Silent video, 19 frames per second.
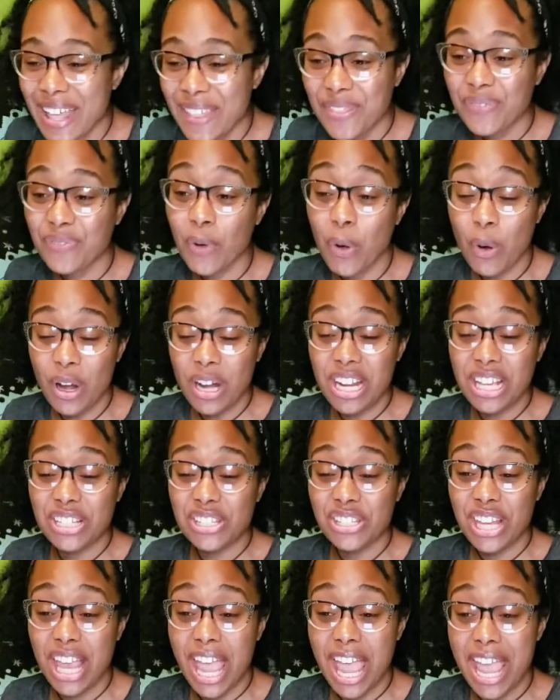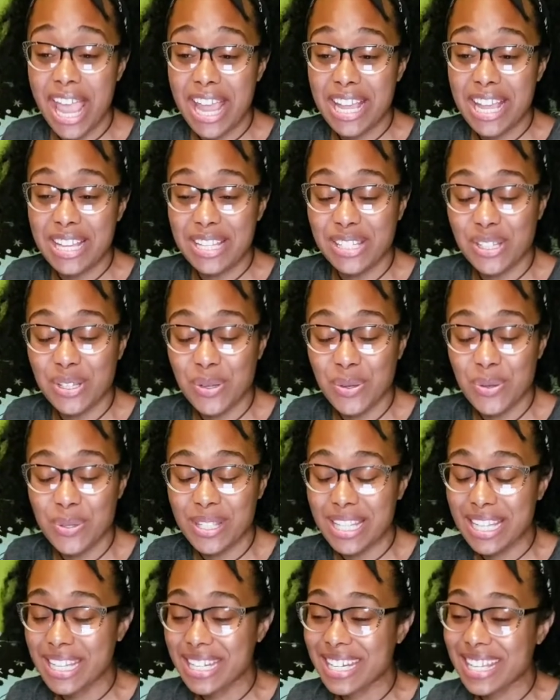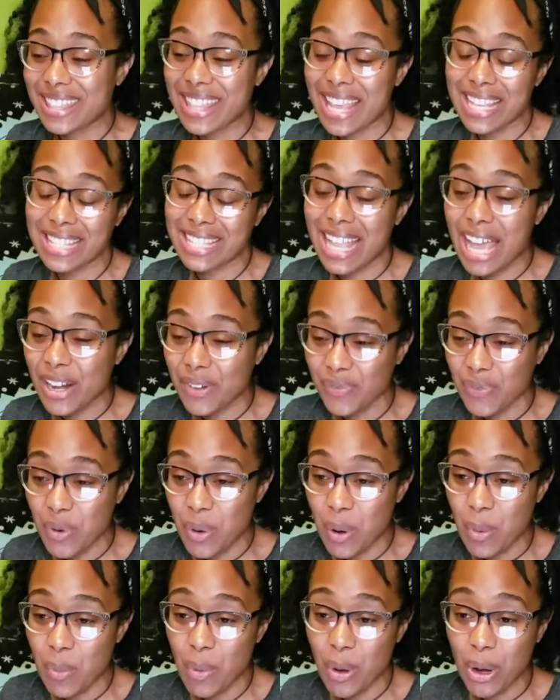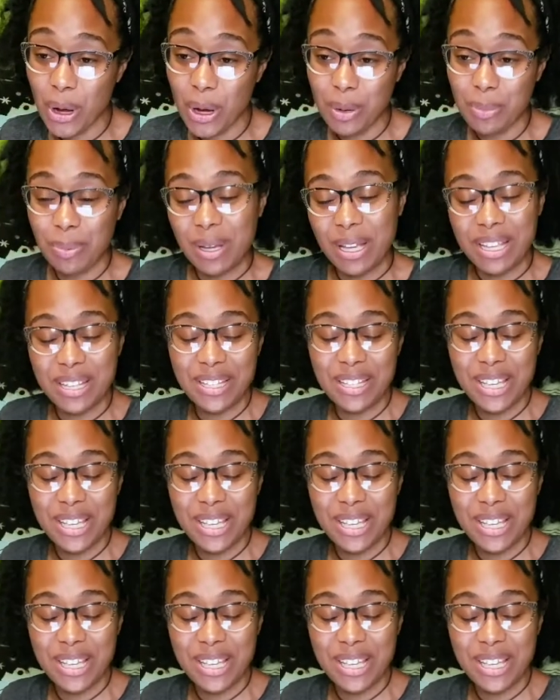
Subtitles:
Foreign exchange, that's not a foreign word, but,